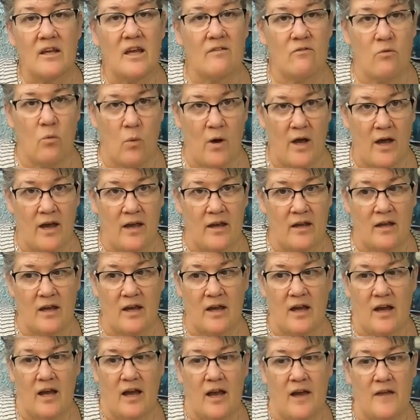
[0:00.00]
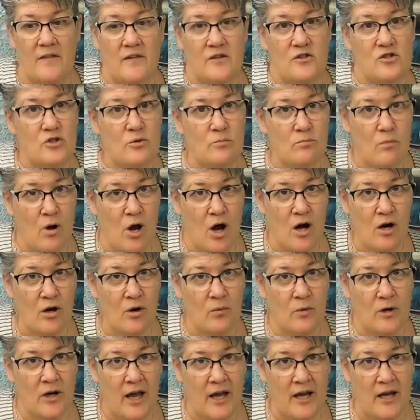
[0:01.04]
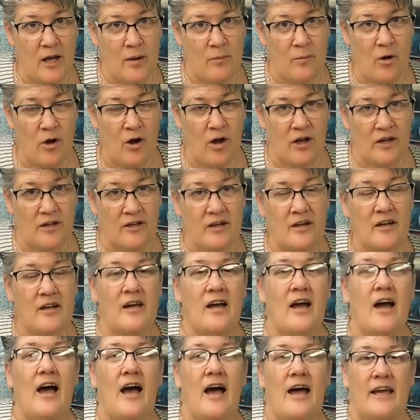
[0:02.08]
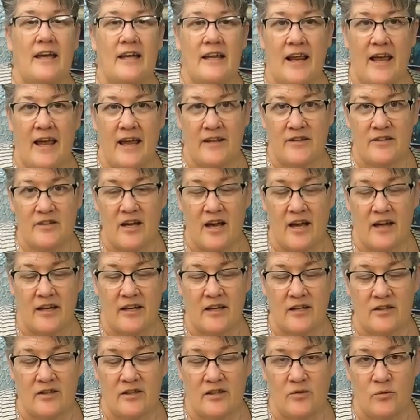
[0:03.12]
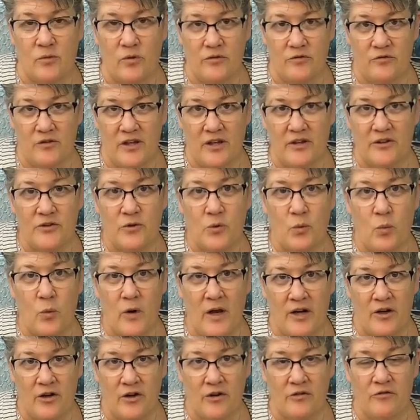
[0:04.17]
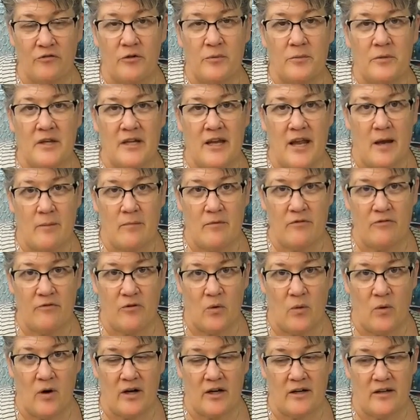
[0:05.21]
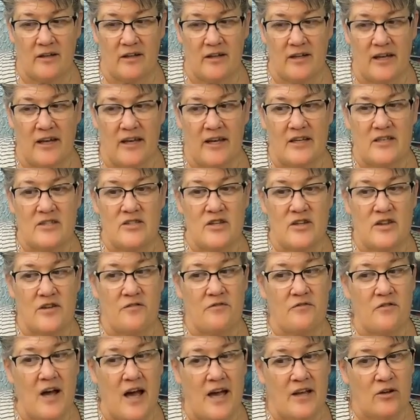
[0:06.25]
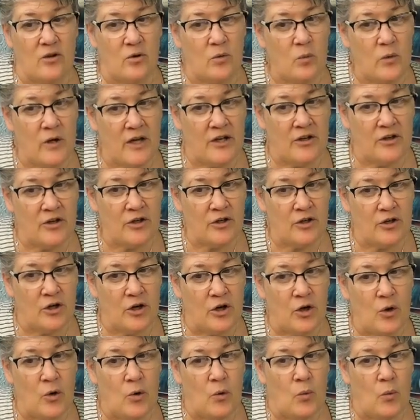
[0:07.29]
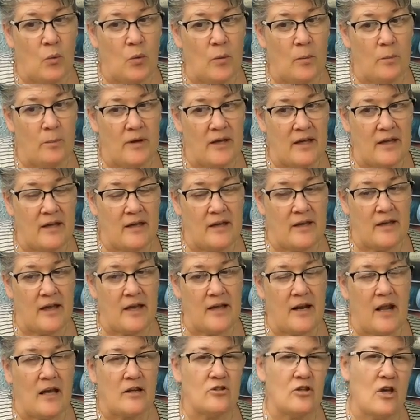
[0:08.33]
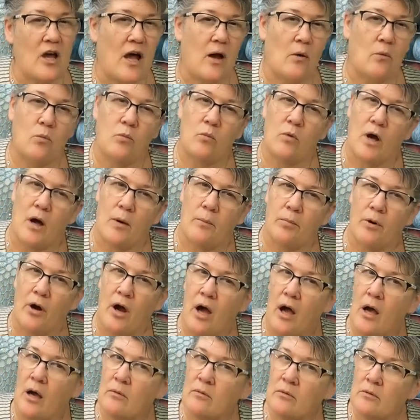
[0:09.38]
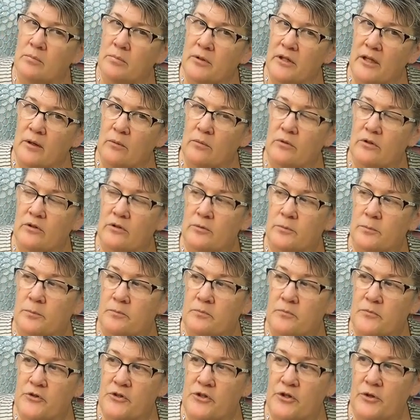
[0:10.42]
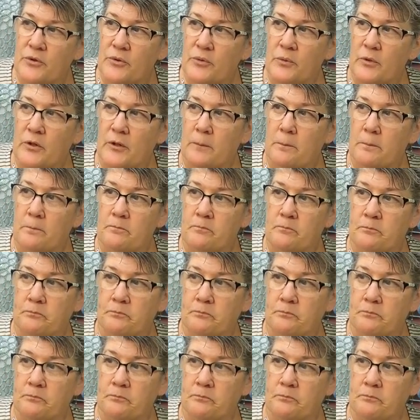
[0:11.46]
giveaway, and then tomorrow when I come on, I can reveal the winner from the day before. So the final winner will be, and I probably will do